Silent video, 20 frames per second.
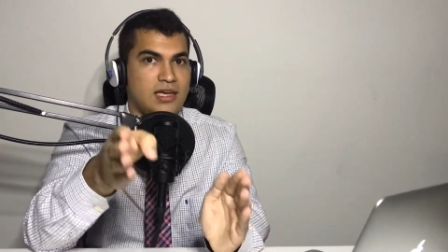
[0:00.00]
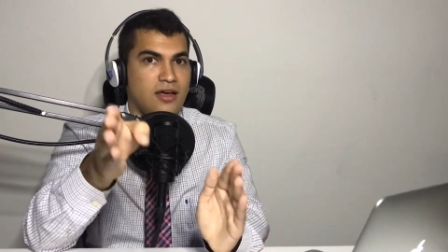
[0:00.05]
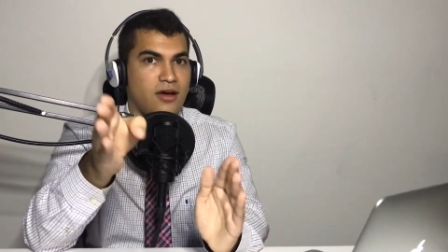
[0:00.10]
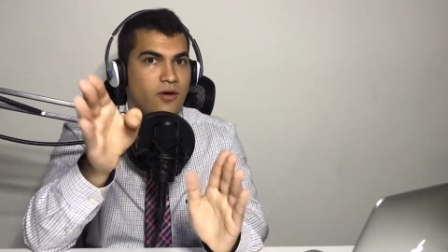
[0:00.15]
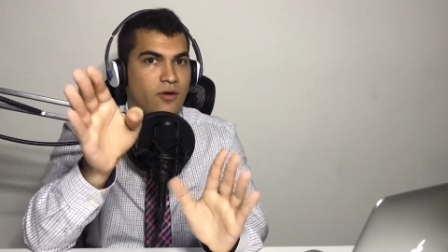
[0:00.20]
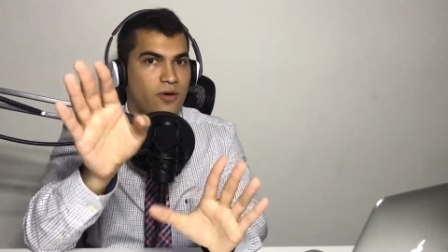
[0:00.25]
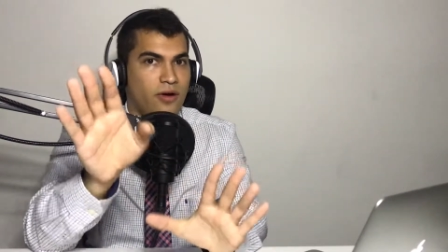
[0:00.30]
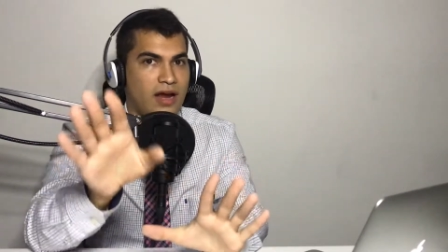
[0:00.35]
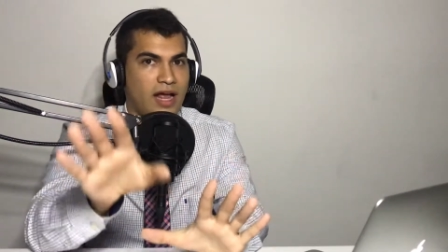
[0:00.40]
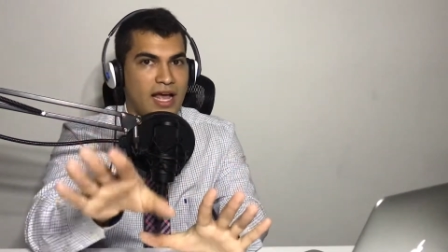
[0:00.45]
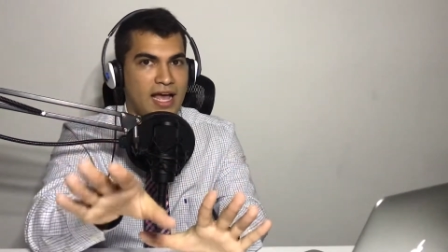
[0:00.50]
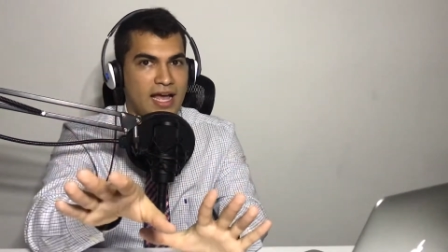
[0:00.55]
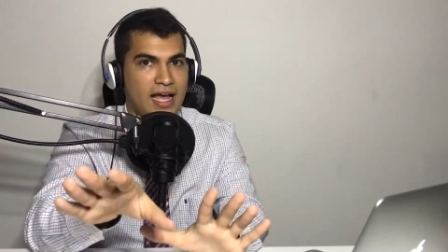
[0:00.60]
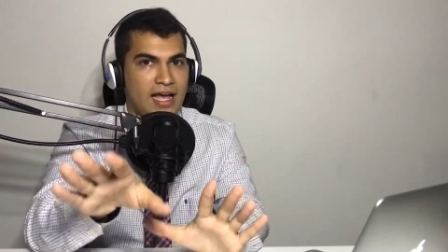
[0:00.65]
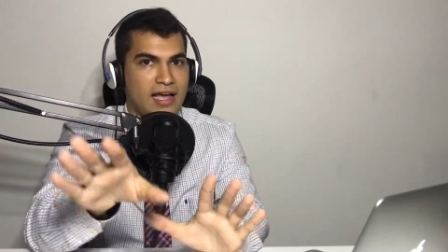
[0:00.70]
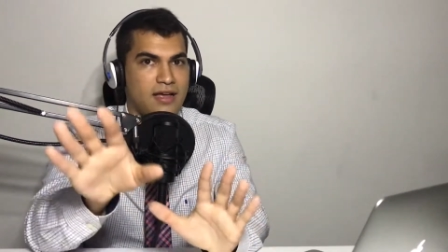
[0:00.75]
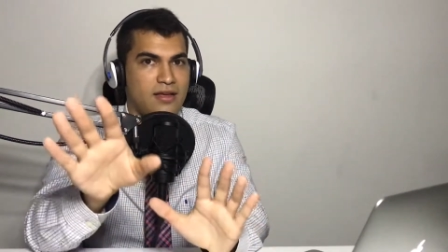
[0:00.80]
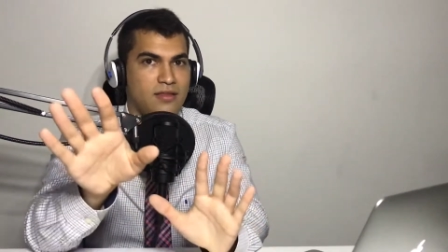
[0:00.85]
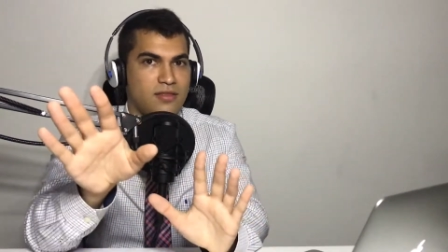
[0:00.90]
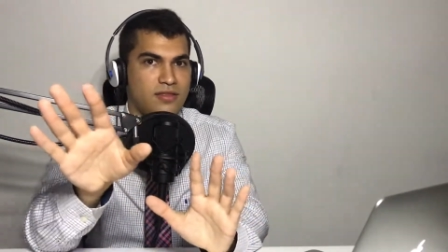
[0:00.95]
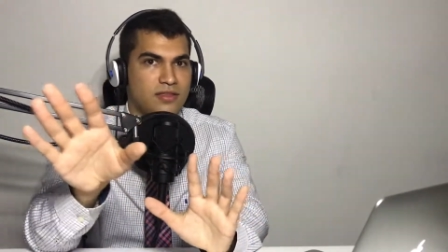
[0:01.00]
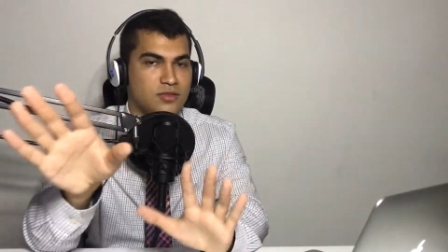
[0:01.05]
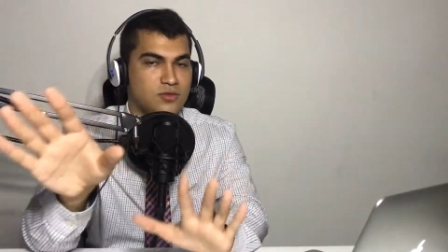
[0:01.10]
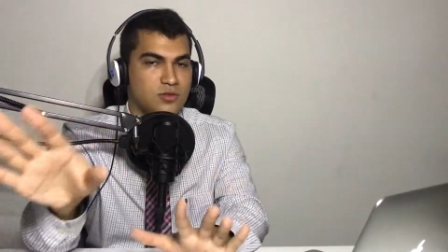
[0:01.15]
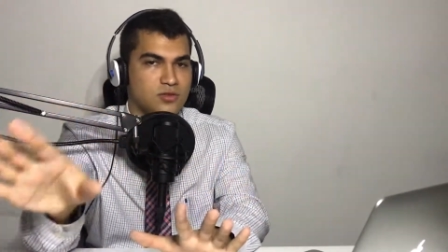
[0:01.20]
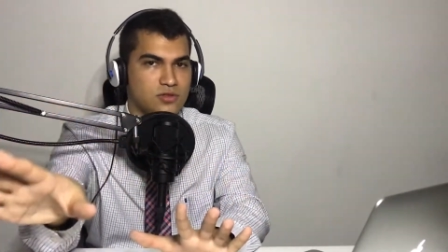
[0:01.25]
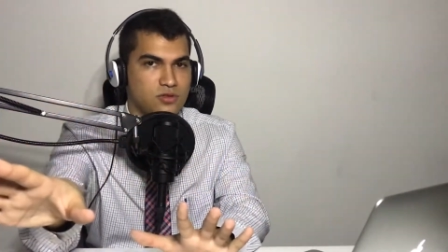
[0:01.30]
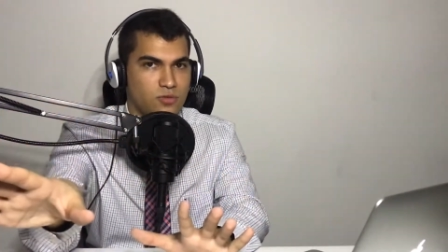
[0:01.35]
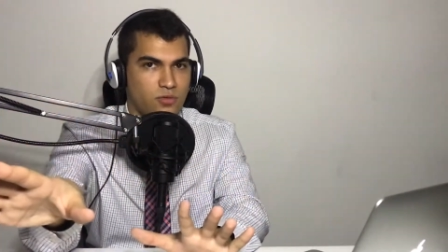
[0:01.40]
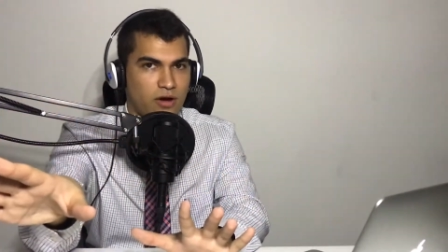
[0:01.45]
or hey, this
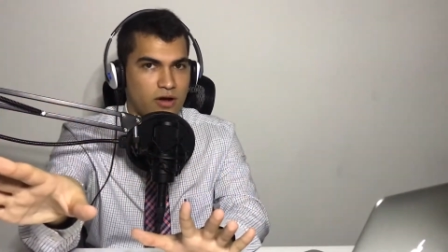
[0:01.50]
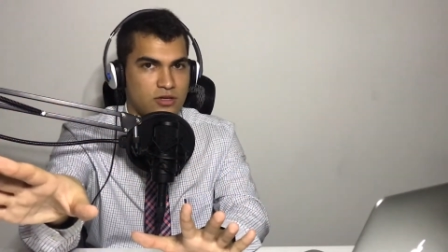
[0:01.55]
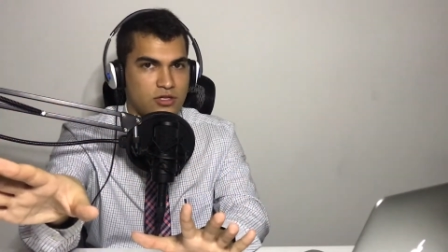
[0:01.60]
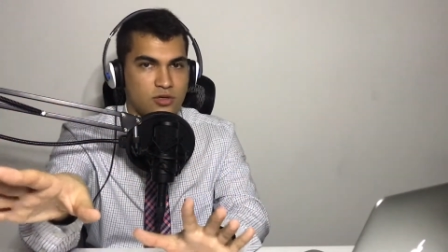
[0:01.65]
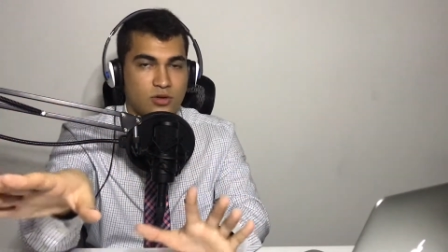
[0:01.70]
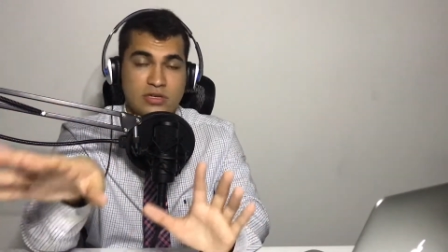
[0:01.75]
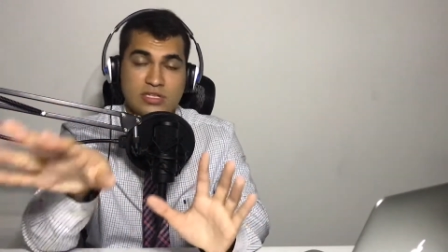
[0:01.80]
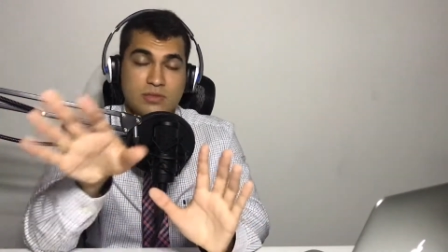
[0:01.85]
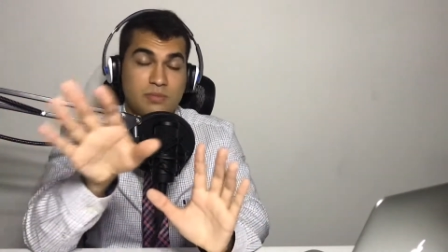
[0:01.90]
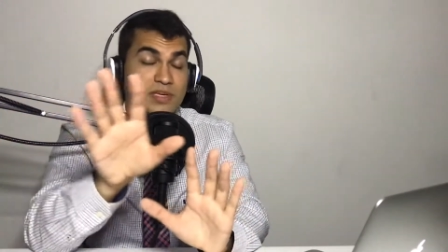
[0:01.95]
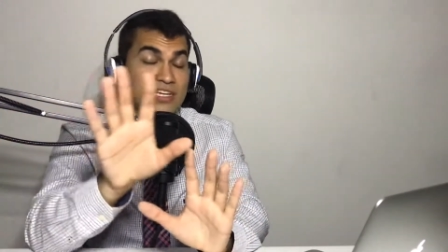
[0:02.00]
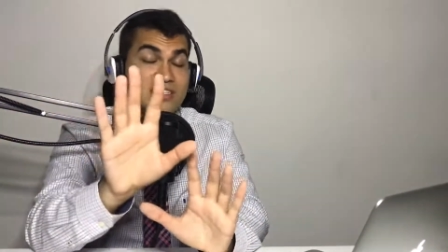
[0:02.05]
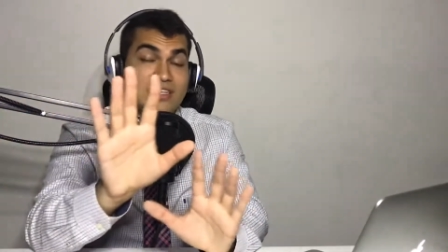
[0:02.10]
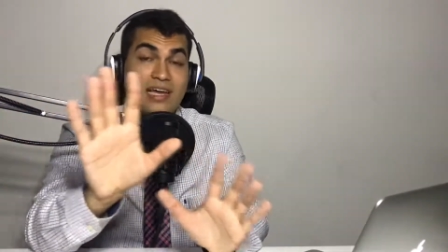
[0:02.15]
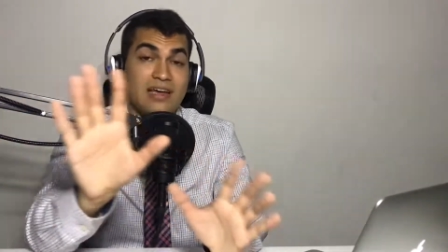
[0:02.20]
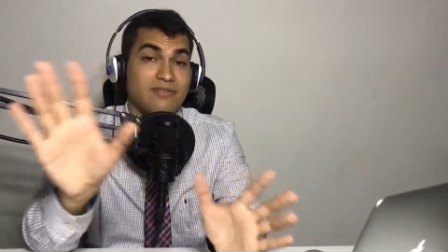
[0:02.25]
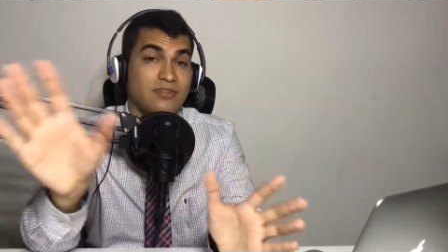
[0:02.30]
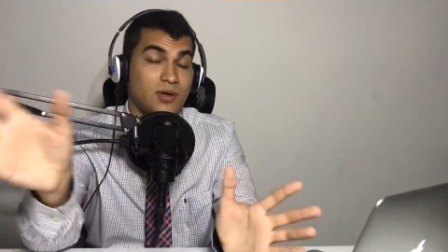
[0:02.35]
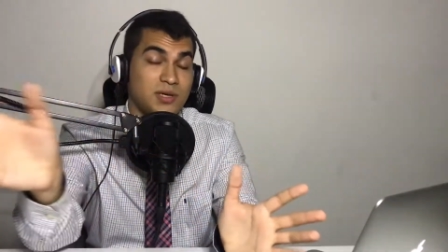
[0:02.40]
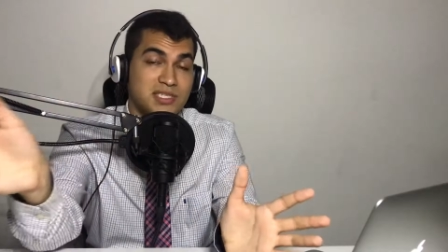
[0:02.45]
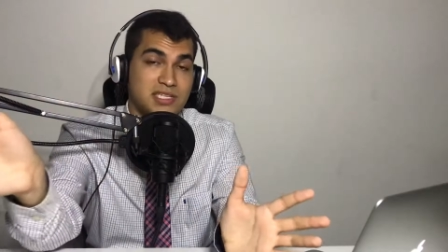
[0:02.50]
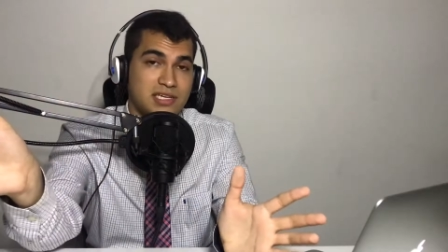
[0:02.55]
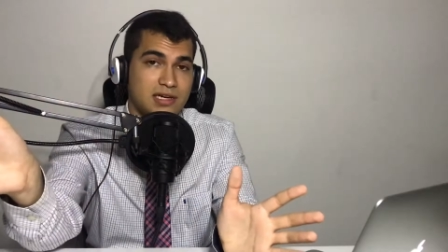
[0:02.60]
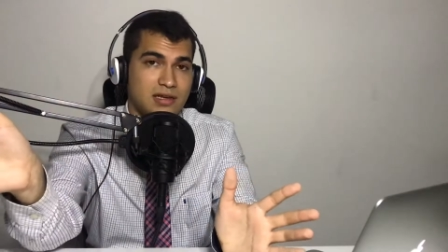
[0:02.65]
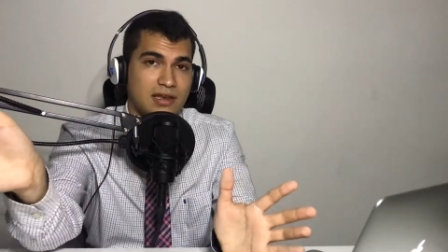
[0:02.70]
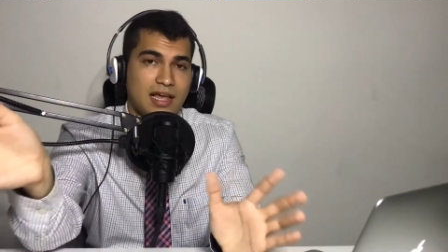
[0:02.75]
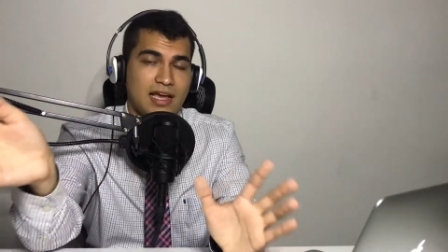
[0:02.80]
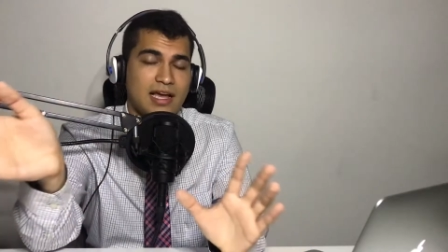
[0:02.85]
was the wrong choice, because I have no idea.